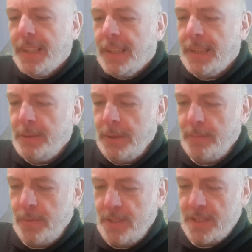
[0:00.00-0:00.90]
Anyway,
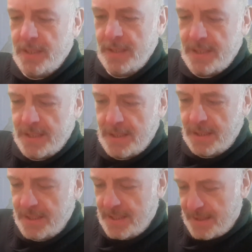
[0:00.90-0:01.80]
this is
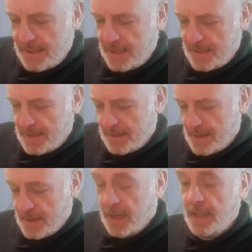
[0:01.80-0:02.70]
things
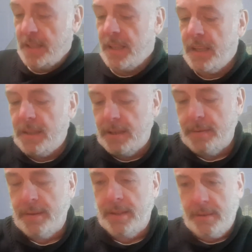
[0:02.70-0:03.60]
that I need
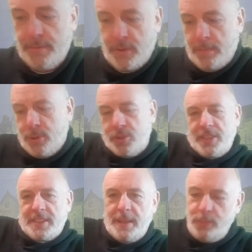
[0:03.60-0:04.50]
for the
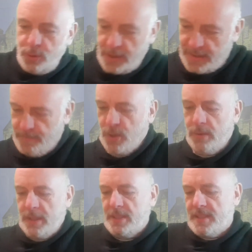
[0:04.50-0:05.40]
projects that I'm doing. Now
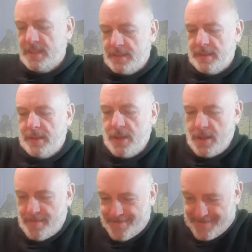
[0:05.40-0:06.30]
this is,
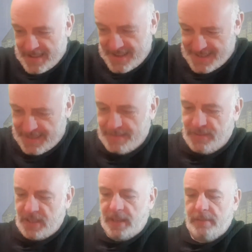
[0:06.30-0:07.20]
that's it, it's
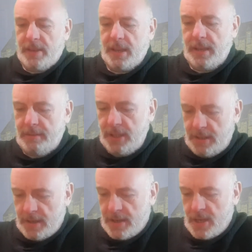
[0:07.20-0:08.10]
very, very heavy.
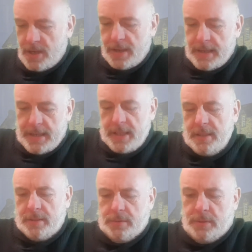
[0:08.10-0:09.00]

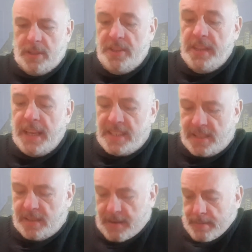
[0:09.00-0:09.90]
Oh, and they're
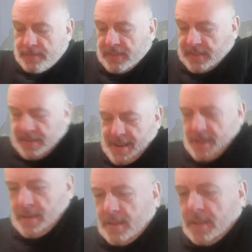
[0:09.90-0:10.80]
nicely wrapped.
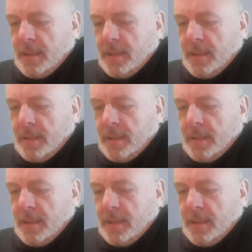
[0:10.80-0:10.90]
Ugh.